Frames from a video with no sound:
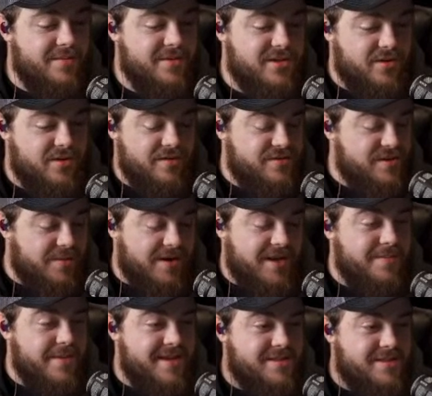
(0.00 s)
So if somebody
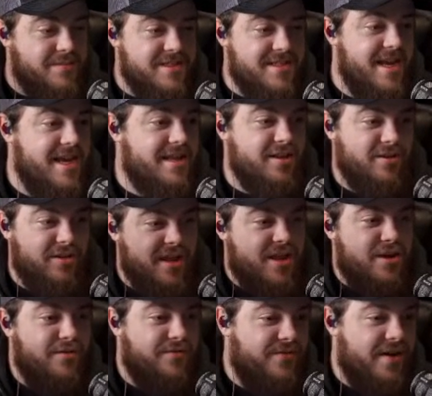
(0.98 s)
makes a mistake, they're like,
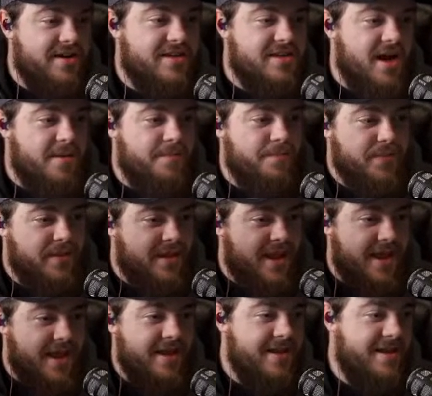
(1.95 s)
"You fucked up.
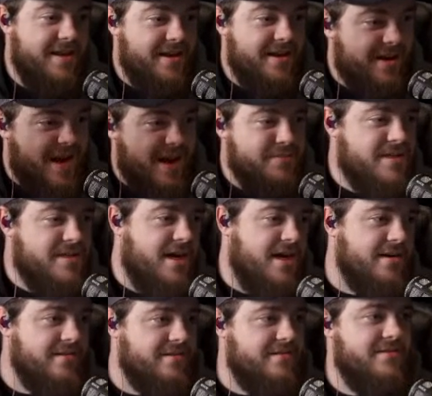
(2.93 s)
I'm
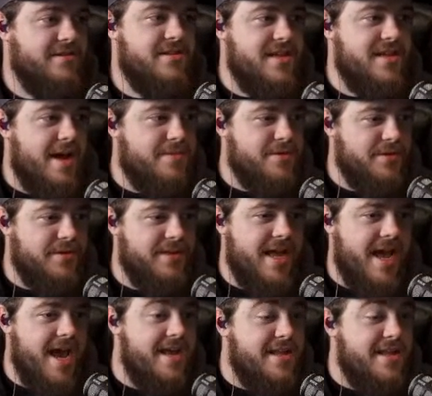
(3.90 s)
done. Stop doing
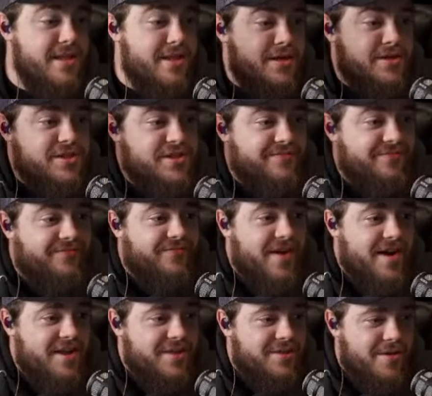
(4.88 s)
that." And then they just
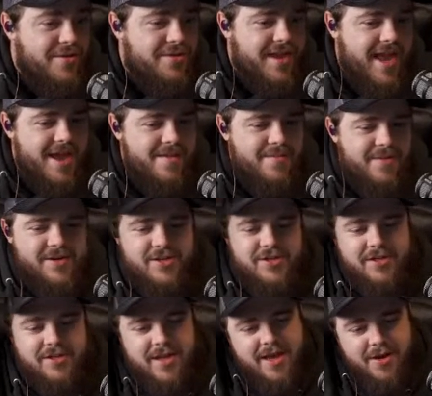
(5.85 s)
fucking throw the game, and it's
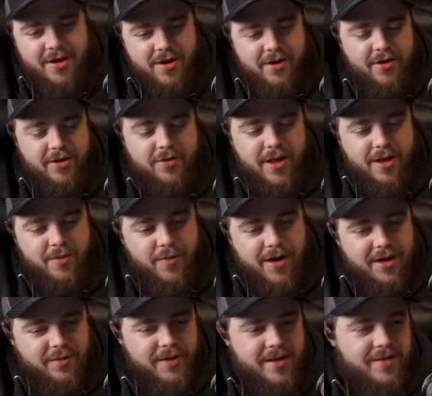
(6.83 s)
just like, okay, why
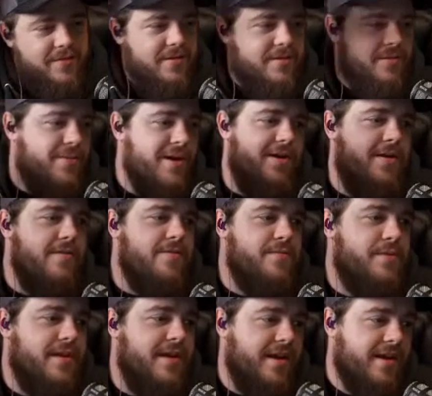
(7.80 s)
are you even
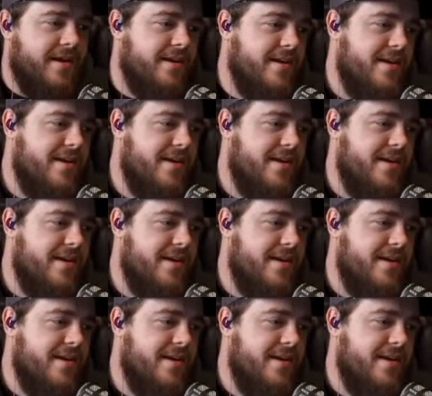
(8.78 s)
playing?